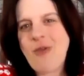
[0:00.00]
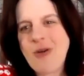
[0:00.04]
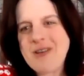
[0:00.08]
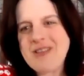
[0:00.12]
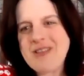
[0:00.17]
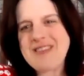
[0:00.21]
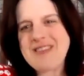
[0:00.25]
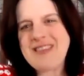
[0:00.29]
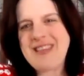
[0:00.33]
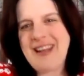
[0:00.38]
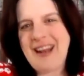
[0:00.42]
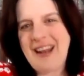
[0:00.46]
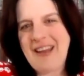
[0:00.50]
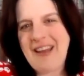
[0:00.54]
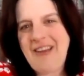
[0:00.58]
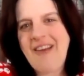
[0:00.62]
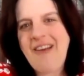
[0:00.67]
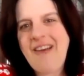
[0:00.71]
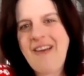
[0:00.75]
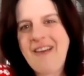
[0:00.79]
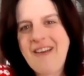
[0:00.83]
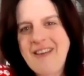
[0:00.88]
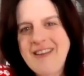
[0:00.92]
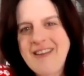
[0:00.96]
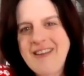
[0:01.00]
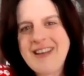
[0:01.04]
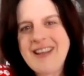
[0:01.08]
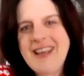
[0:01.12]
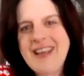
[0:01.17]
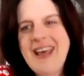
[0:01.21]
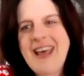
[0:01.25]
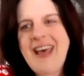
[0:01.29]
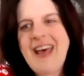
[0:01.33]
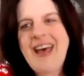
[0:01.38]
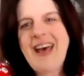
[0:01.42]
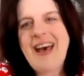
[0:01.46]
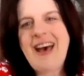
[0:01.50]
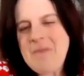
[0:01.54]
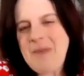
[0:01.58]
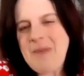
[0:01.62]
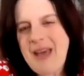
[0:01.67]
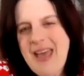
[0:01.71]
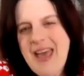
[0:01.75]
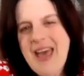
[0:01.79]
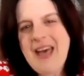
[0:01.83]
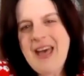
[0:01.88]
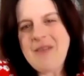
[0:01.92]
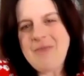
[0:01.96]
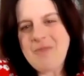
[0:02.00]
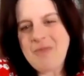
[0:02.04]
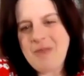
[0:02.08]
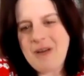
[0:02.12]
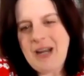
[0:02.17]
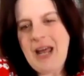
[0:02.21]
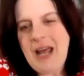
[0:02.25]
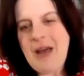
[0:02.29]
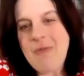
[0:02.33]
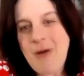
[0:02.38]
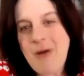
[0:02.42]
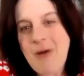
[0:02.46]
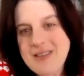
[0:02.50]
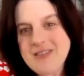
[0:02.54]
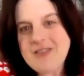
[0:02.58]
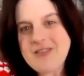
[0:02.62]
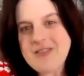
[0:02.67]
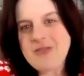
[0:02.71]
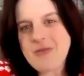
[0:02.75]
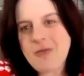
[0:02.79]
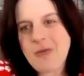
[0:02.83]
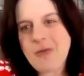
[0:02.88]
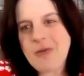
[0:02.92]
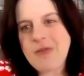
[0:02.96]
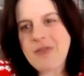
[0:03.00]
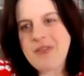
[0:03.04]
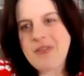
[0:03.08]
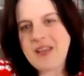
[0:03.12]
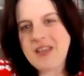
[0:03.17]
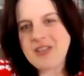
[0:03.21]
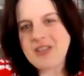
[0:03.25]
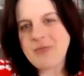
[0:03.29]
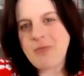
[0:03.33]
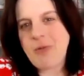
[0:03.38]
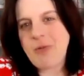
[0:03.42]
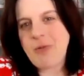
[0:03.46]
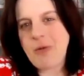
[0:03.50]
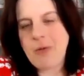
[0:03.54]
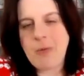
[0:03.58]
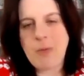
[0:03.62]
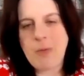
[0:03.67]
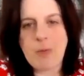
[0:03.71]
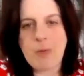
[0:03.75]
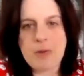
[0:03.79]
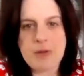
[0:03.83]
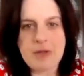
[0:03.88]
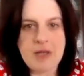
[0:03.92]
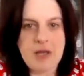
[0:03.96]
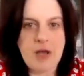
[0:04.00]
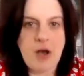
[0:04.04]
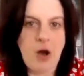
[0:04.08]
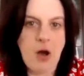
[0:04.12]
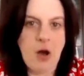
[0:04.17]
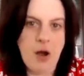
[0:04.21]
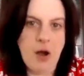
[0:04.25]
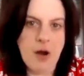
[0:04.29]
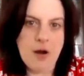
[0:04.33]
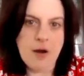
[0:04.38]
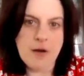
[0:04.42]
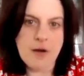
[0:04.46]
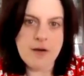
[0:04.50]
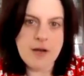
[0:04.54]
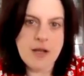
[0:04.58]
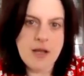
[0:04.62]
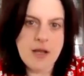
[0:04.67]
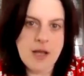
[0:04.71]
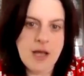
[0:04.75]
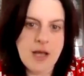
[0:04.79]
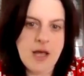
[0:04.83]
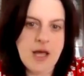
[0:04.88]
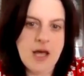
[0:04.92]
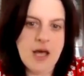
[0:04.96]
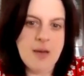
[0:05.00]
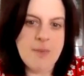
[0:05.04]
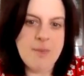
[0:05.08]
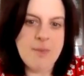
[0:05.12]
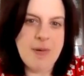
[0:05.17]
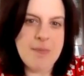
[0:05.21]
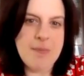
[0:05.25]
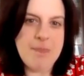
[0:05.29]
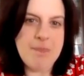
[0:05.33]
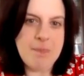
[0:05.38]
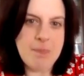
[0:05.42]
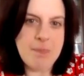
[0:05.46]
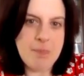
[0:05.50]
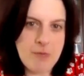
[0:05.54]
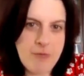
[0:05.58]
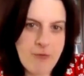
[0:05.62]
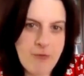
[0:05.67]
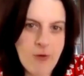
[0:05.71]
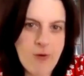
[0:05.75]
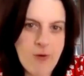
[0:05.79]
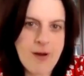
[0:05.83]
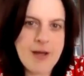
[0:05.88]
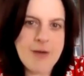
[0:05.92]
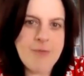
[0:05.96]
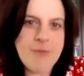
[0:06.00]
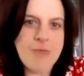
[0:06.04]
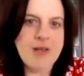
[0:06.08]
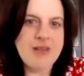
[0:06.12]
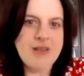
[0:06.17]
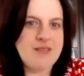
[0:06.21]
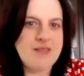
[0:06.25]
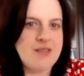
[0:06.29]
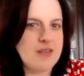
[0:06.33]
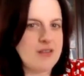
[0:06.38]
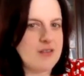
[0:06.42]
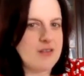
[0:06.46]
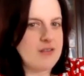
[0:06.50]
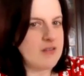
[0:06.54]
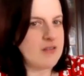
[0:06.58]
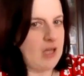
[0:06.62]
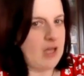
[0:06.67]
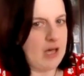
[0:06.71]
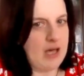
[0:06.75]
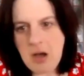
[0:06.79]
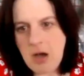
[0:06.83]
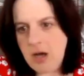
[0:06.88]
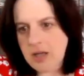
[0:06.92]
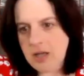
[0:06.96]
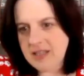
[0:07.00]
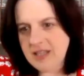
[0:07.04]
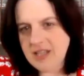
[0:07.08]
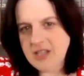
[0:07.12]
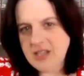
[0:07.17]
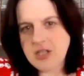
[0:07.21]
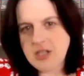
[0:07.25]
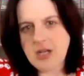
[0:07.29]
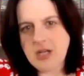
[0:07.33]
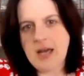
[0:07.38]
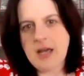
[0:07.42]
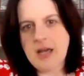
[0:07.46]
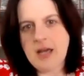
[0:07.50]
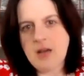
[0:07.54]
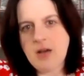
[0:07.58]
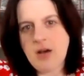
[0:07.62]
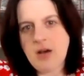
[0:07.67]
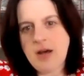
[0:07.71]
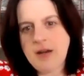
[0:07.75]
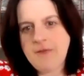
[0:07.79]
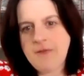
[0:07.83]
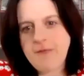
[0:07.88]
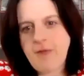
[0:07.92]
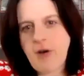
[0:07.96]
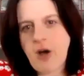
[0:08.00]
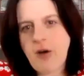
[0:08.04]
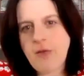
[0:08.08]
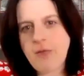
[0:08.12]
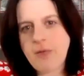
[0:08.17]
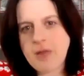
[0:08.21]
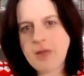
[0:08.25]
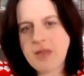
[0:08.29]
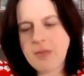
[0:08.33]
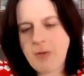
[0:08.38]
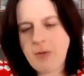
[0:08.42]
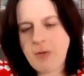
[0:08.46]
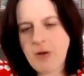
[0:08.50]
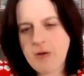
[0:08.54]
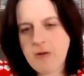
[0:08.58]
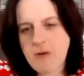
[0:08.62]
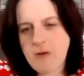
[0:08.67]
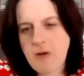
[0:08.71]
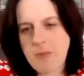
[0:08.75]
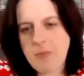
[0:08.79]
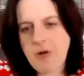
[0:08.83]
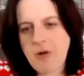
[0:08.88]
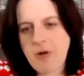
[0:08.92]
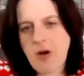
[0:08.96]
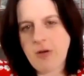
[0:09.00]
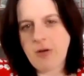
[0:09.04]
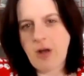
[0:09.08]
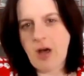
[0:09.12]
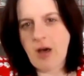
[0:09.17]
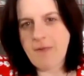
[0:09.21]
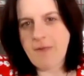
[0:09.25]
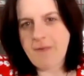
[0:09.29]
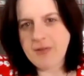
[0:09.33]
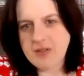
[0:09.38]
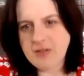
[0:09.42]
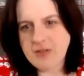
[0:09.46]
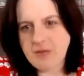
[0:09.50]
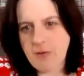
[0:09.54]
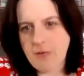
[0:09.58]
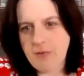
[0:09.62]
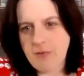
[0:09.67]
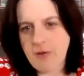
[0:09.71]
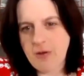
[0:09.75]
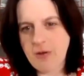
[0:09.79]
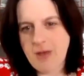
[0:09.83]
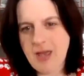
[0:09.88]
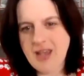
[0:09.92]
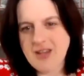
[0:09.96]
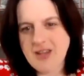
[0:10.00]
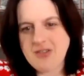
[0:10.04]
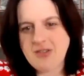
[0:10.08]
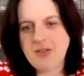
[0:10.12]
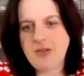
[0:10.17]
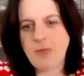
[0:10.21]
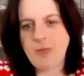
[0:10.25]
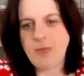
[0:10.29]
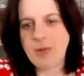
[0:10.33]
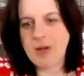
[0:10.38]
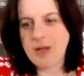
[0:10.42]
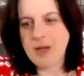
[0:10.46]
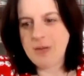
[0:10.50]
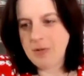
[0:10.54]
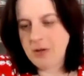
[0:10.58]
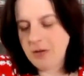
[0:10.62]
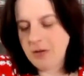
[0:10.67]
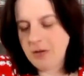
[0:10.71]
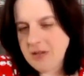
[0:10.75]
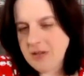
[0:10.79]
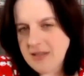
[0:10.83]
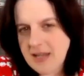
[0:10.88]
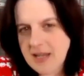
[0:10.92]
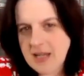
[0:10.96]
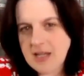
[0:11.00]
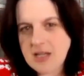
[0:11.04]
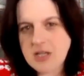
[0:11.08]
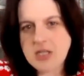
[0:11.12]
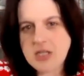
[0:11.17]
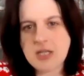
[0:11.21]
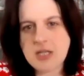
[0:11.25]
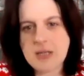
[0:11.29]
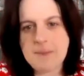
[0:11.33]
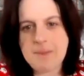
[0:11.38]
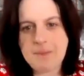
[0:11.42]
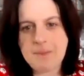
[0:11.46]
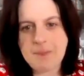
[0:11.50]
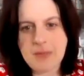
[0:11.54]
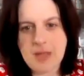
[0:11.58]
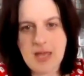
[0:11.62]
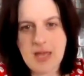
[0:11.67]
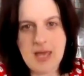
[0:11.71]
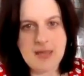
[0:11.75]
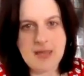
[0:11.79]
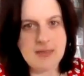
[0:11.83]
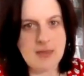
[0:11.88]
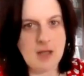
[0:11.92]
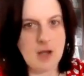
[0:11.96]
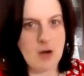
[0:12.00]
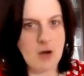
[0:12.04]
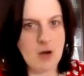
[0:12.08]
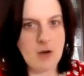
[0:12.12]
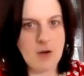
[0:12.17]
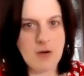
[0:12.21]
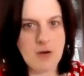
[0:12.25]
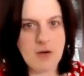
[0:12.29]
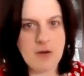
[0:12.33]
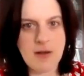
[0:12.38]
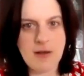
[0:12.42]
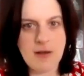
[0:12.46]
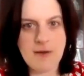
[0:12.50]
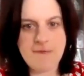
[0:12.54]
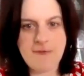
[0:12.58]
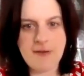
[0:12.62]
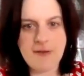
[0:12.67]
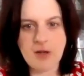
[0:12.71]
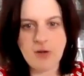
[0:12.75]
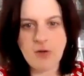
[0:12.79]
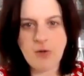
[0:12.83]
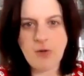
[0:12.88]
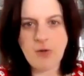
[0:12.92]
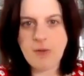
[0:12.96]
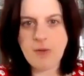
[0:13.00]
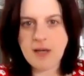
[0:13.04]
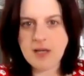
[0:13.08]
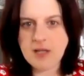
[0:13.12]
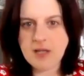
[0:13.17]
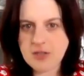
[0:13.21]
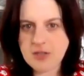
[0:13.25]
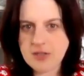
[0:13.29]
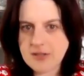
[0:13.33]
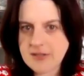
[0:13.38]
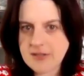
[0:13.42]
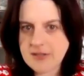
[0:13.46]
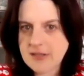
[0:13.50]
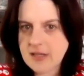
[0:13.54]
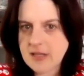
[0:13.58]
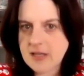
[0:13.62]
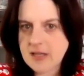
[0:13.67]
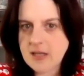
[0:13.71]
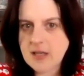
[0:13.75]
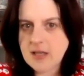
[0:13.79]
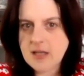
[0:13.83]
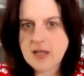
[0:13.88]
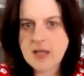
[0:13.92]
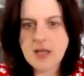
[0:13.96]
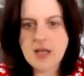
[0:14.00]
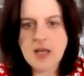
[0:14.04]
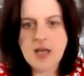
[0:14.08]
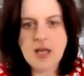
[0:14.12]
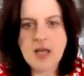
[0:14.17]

voice that I heard in my head when I was at school and things were really hard. But before I went to college, I got involved with the program called Office for Vocational Rehabilitation. And they're a federal agency